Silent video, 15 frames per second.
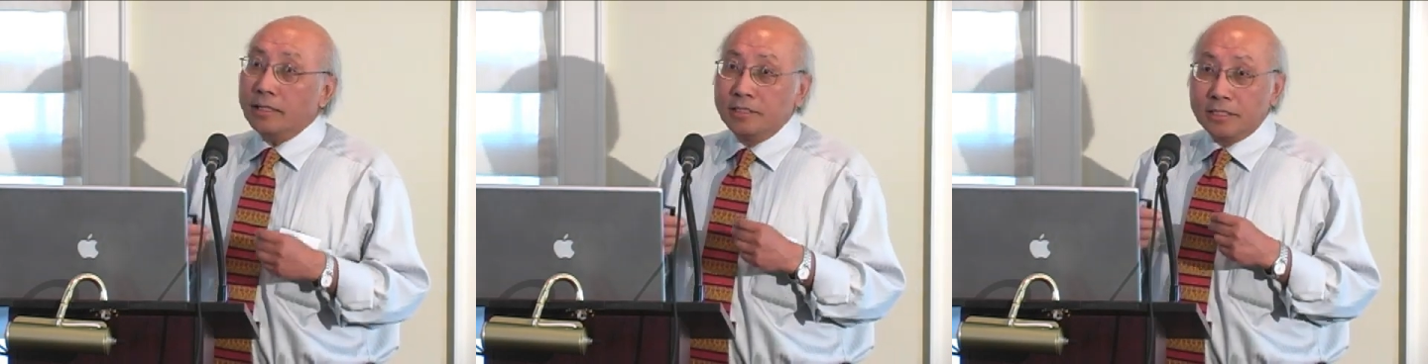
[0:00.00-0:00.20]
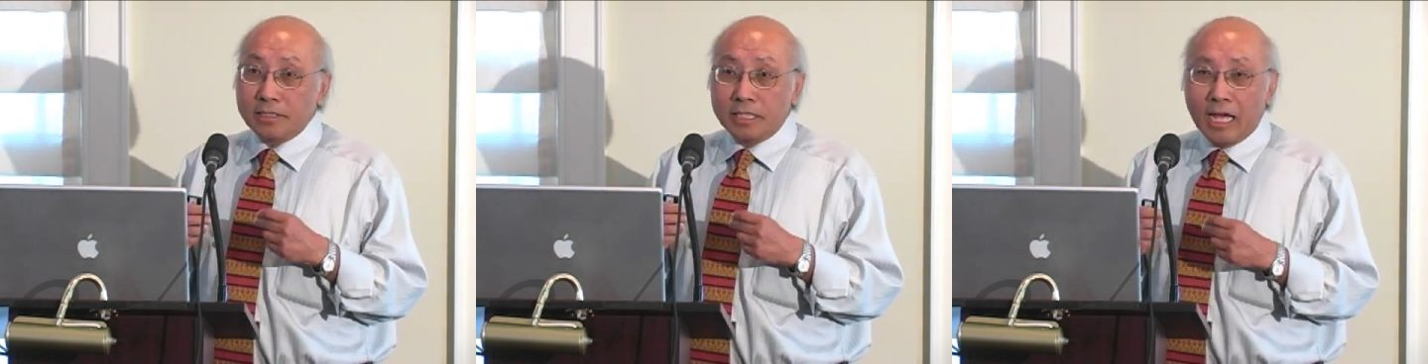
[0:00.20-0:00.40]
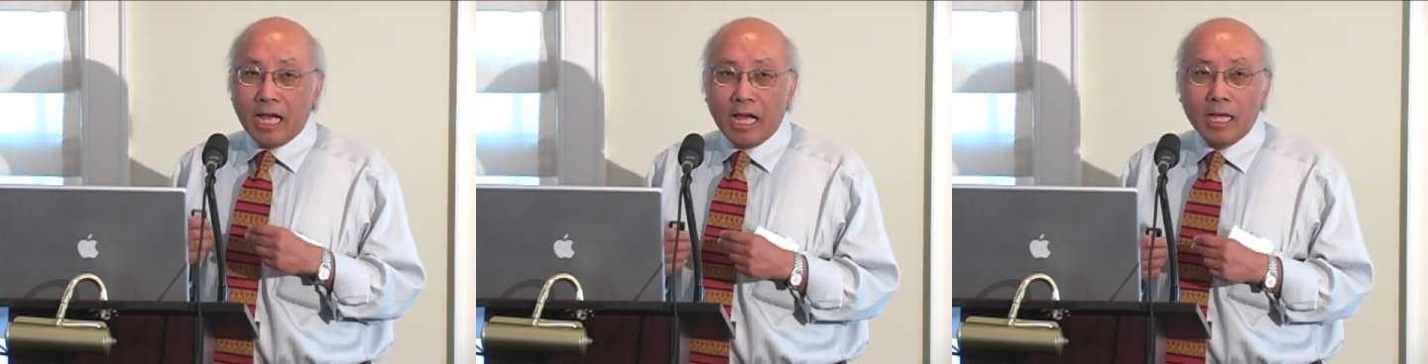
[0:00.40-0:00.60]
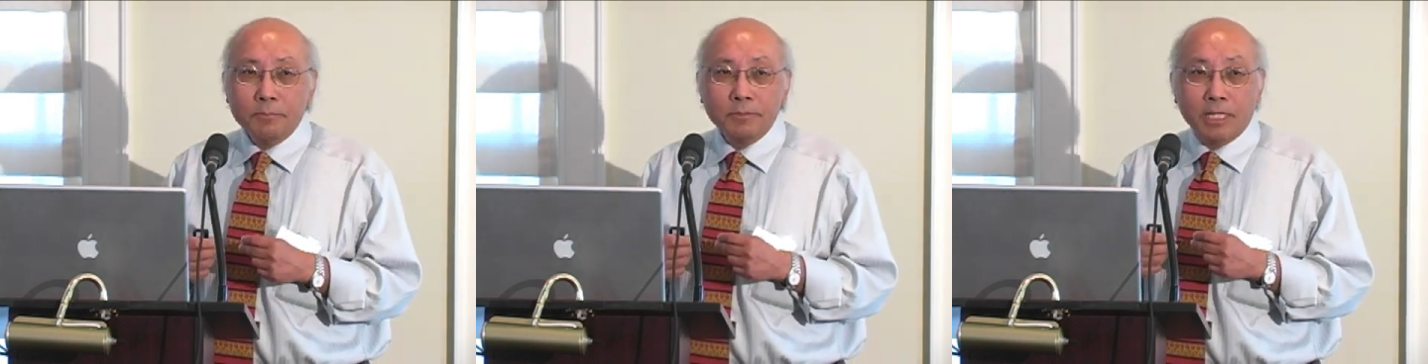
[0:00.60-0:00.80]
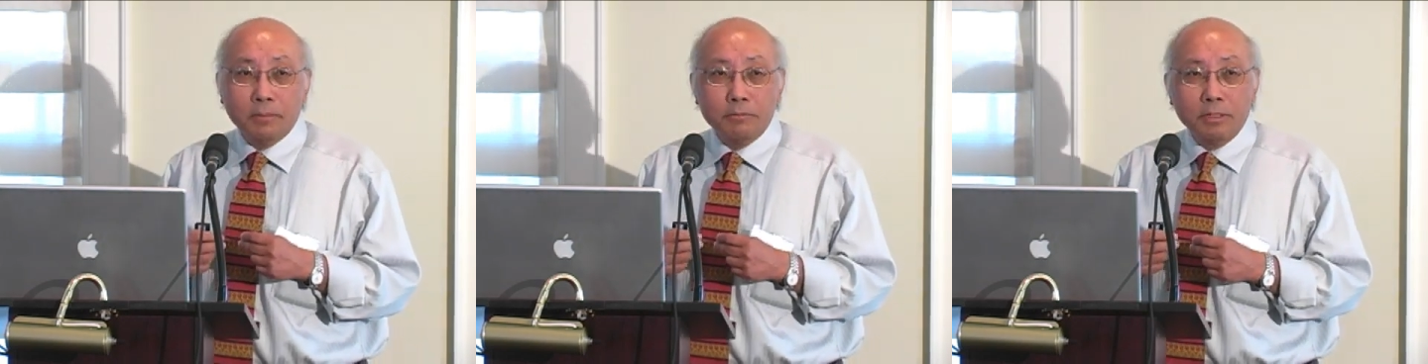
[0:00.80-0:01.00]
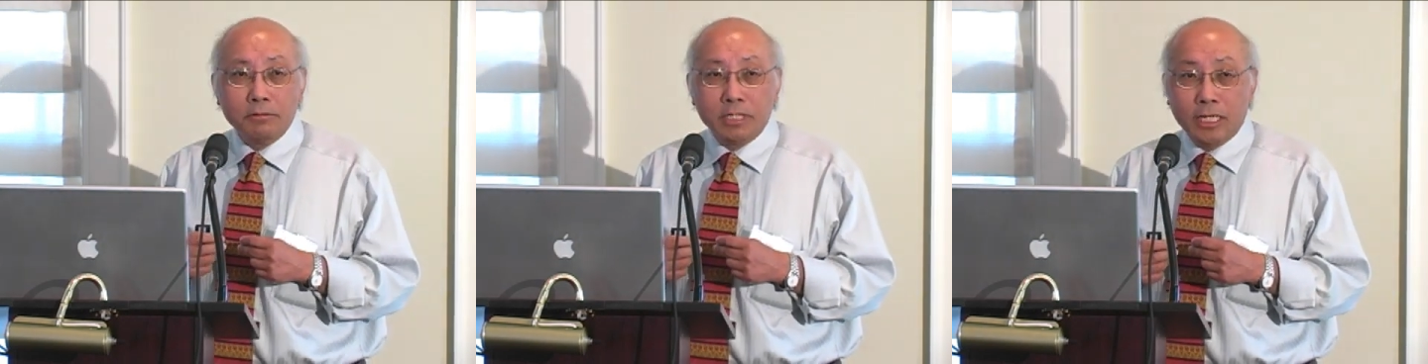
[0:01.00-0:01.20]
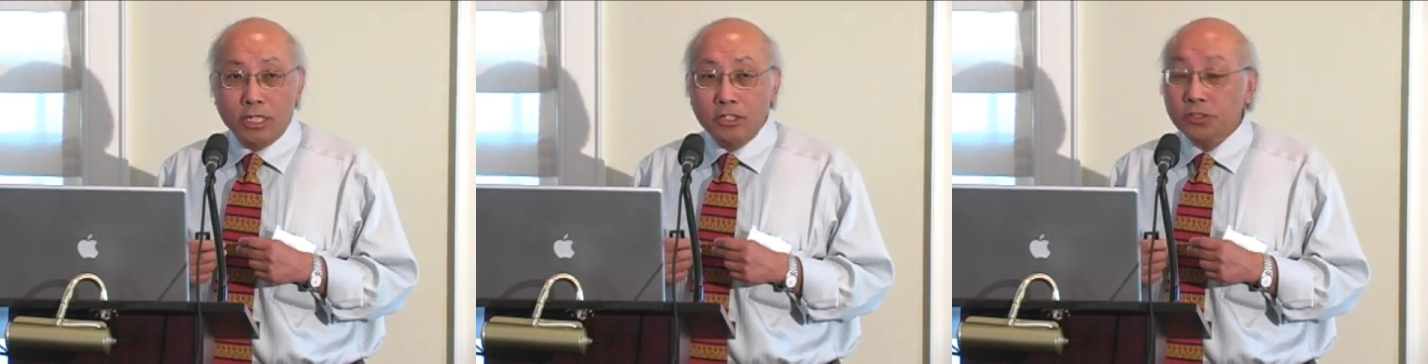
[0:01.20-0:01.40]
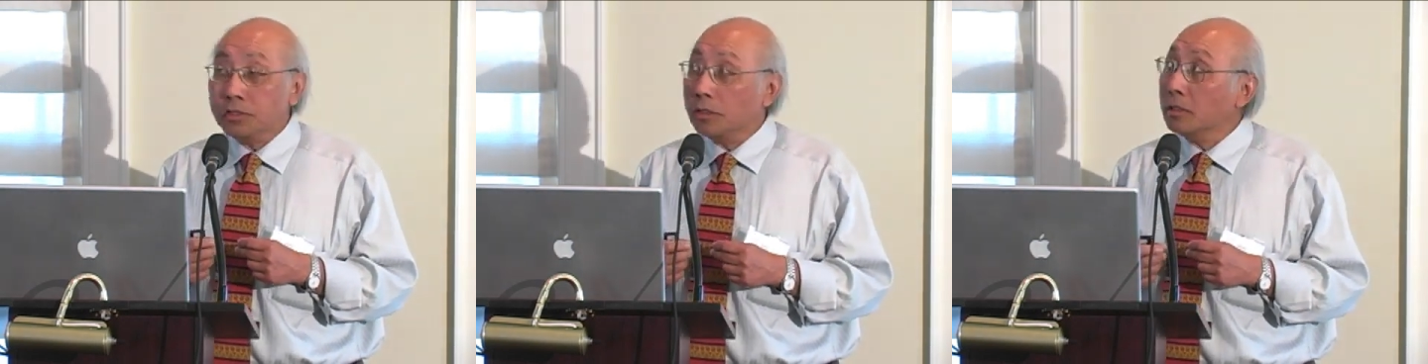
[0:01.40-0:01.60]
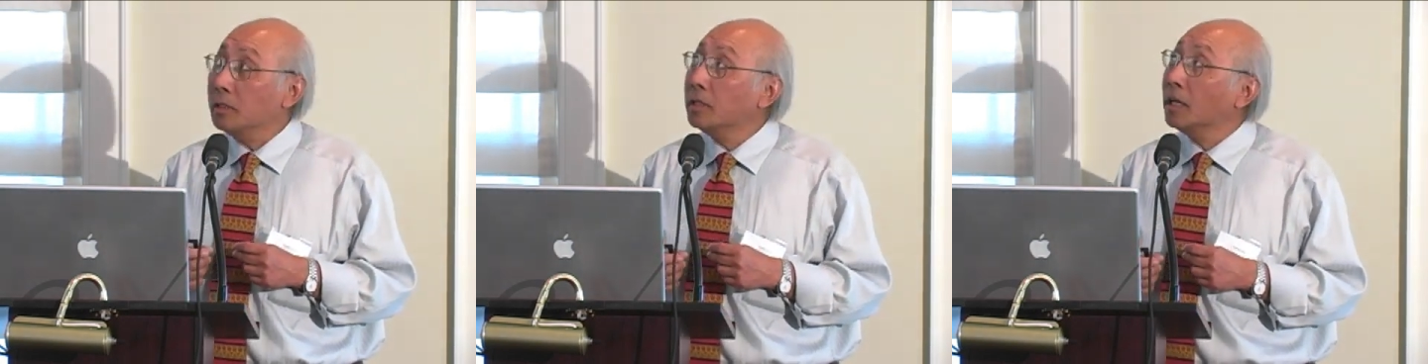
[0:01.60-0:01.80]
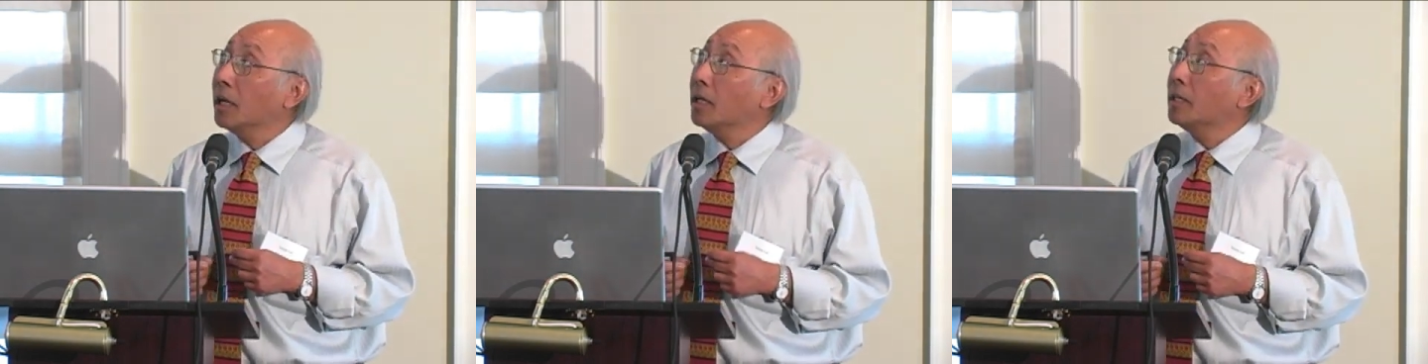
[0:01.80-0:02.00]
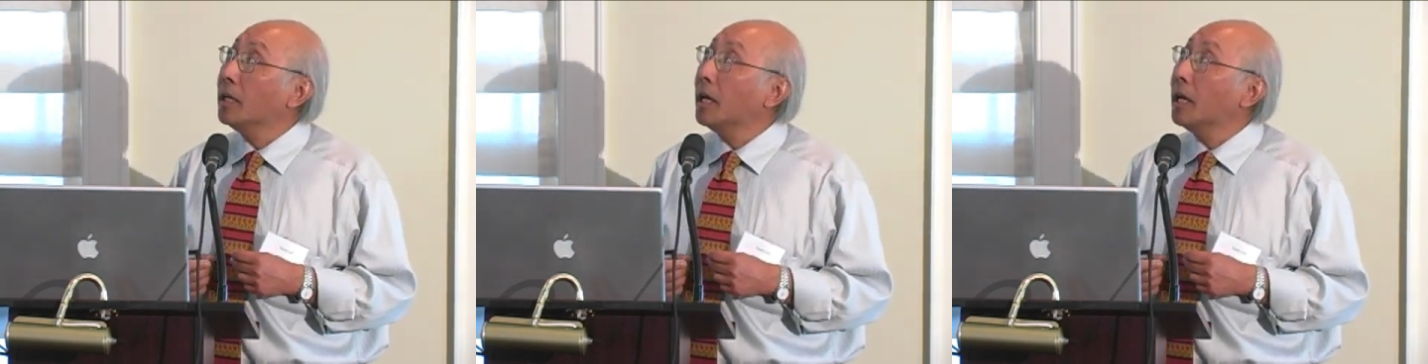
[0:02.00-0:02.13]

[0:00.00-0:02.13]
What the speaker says: is the time that mutation can